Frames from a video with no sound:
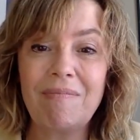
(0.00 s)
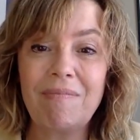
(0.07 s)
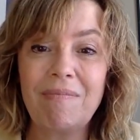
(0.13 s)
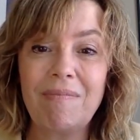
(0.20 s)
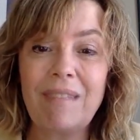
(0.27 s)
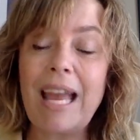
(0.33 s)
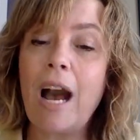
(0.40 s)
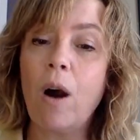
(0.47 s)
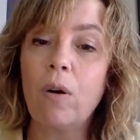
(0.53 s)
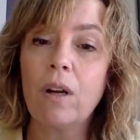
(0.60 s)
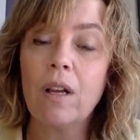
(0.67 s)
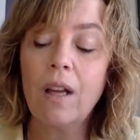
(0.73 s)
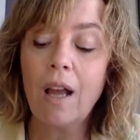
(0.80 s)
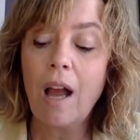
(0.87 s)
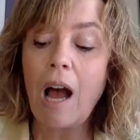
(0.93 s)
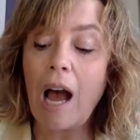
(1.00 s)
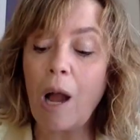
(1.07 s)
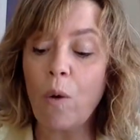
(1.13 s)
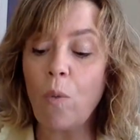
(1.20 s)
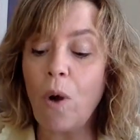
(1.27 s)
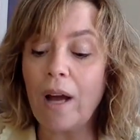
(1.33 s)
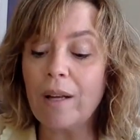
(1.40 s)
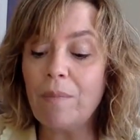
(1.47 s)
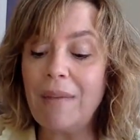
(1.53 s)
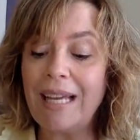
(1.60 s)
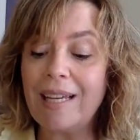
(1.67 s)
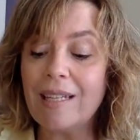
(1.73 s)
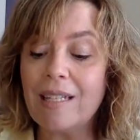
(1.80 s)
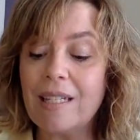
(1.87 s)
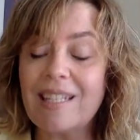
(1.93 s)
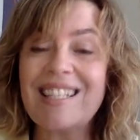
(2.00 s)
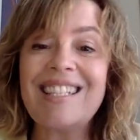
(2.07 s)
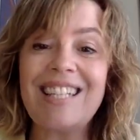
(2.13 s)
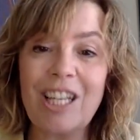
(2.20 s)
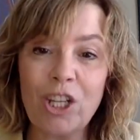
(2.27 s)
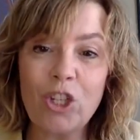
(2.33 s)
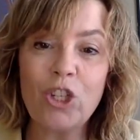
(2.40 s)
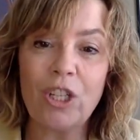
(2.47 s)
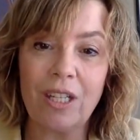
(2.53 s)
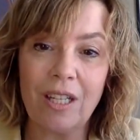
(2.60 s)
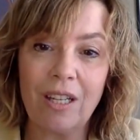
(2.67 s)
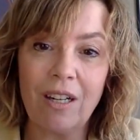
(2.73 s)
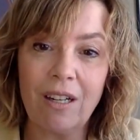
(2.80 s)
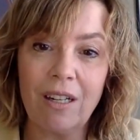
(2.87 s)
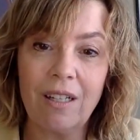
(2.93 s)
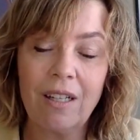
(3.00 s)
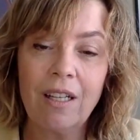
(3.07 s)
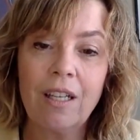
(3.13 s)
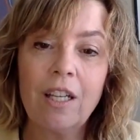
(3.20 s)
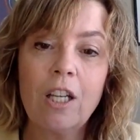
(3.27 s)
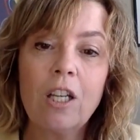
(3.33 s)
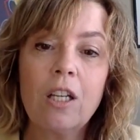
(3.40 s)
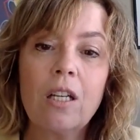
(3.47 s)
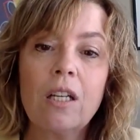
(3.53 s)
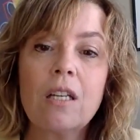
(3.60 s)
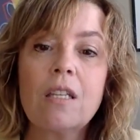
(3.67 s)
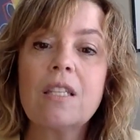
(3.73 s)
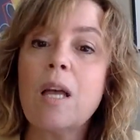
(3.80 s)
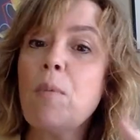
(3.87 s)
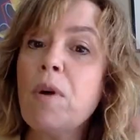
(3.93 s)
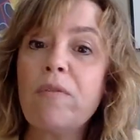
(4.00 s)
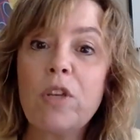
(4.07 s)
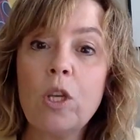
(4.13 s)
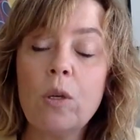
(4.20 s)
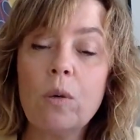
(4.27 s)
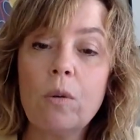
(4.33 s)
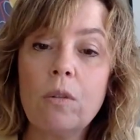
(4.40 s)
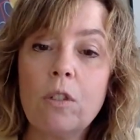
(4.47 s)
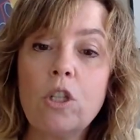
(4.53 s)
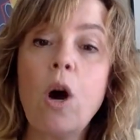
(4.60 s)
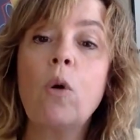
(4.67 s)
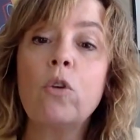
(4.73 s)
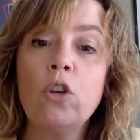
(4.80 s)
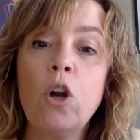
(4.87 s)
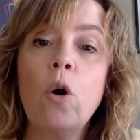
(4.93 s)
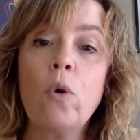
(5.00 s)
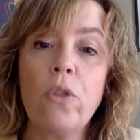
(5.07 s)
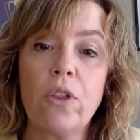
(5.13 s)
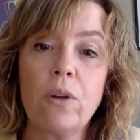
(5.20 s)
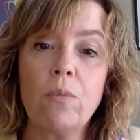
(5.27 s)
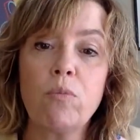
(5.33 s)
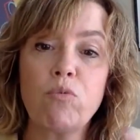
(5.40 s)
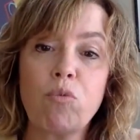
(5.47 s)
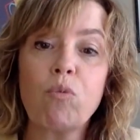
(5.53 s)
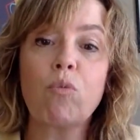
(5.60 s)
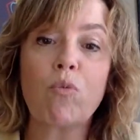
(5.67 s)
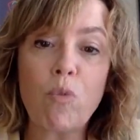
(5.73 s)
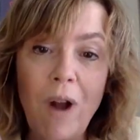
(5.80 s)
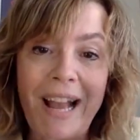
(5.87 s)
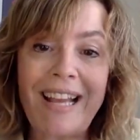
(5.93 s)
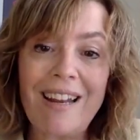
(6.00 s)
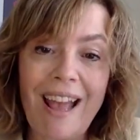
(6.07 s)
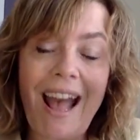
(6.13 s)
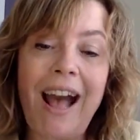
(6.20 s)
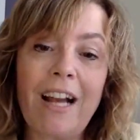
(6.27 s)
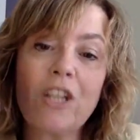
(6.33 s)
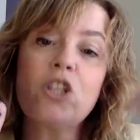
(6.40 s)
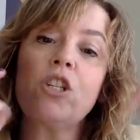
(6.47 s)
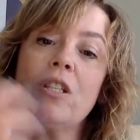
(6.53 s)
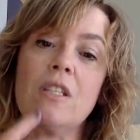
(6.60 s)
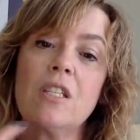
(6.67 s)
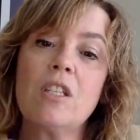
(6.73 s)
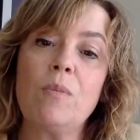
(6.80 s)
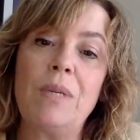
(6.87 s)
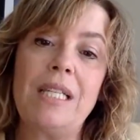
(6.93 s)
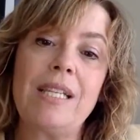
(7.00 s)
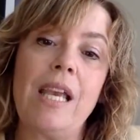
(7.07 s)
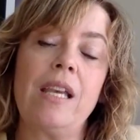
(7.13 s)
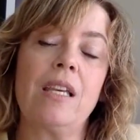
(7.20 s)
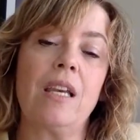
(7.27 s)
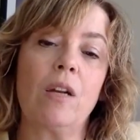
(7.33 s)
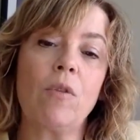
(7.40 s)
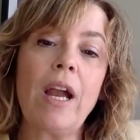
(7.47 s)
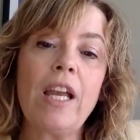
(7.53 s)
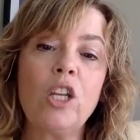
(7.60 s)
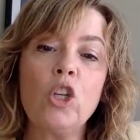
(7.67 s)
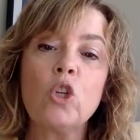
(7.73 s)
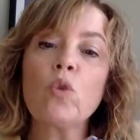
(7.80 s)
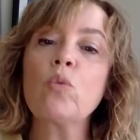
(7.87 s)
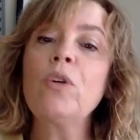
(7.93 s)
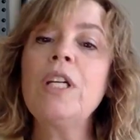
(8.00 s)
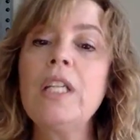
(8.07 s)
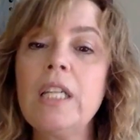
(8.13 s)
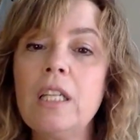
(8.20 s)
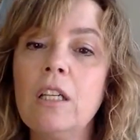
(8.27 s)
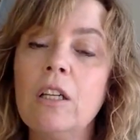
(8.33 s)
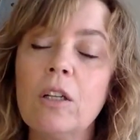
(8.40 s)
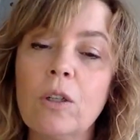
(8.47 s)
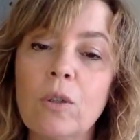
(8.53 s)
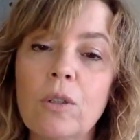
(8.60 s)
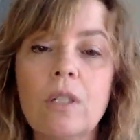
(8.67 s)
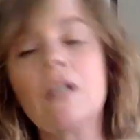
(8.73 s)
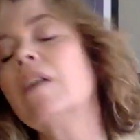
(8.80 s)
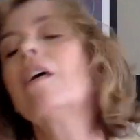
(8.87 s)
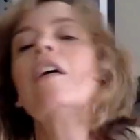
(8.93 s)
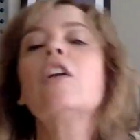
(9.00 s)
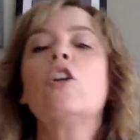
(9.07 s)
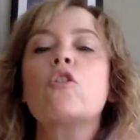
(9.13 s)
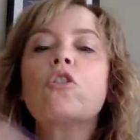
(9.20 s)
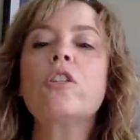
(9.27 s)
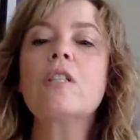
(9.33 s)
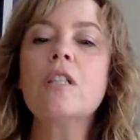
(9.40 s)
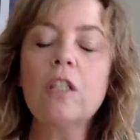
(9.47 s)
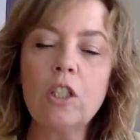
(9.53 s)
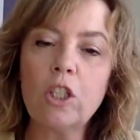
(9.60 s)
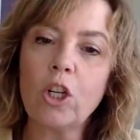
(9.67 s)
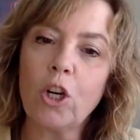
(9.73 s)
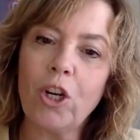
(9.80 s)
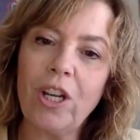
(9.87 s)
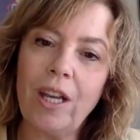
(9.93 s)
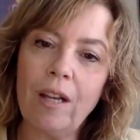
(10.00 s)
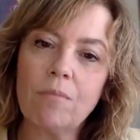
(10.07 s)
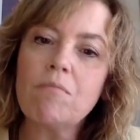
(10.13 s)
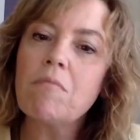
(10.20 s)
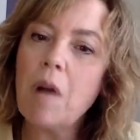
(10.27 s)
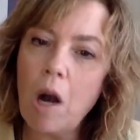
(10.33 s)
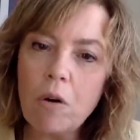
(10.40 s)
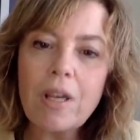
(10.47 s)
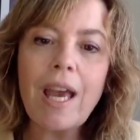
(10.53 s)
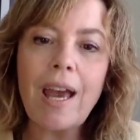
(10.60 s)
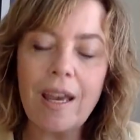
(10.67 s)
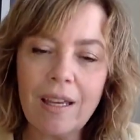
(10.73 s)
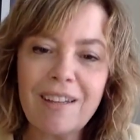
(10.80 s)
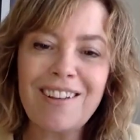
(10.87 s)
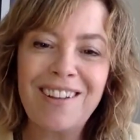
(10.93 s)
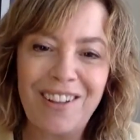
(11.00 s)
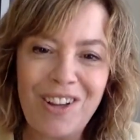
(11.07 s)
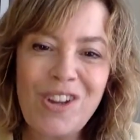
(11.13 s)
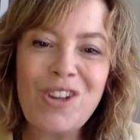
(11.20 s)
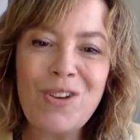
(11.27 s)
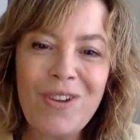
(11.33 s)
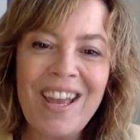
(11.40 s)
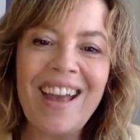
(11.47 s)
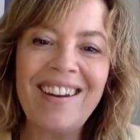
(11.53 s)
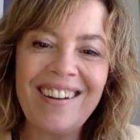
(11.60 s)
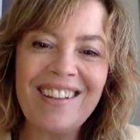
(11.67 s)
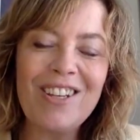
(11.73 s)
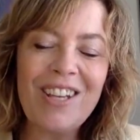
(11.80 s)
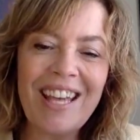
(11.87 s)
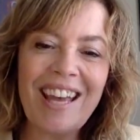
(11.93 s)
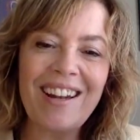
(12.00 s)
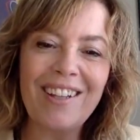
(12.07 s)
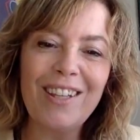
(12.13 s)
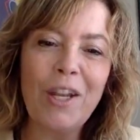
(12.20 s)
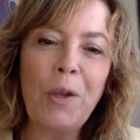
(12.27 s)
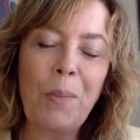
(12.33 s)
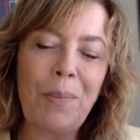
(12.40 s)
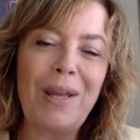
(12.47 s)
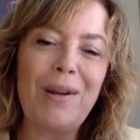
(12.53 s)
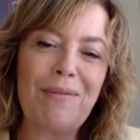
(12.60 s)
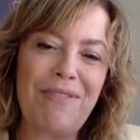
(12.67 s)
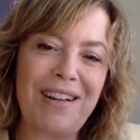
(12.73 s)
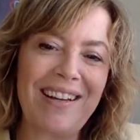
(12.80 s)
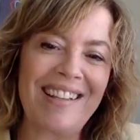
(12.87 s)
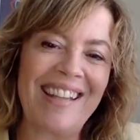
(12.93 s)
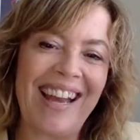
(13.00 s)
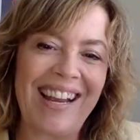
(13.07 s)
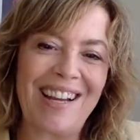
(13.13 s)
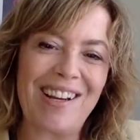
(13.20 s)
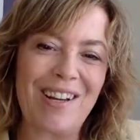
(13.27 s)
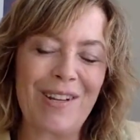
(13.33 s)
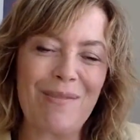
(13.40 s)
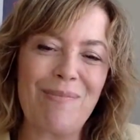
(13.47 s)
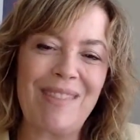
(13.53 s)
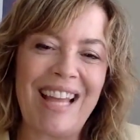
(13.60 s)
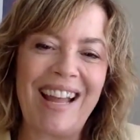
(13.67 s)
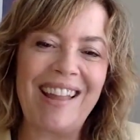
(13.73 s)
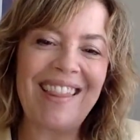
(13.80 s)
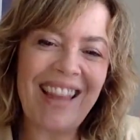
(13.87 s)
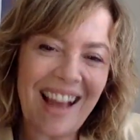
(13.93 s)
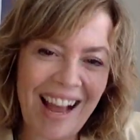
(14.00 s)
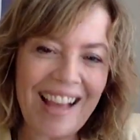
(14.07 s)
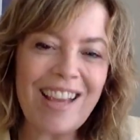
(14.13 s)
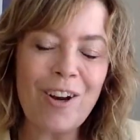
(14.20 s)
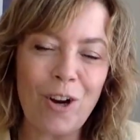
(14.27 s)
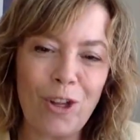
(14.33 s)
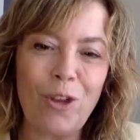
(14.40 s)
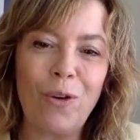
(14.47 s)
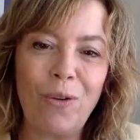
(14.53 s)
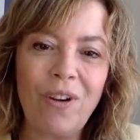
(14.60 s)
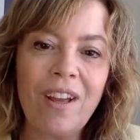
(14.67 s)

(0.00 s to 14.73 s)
Now, I want to make a distinction here. Some of you don't know the right actions to be taking, right? You're really new. You're still learning. Okay, you get a little bit of that. I hear you.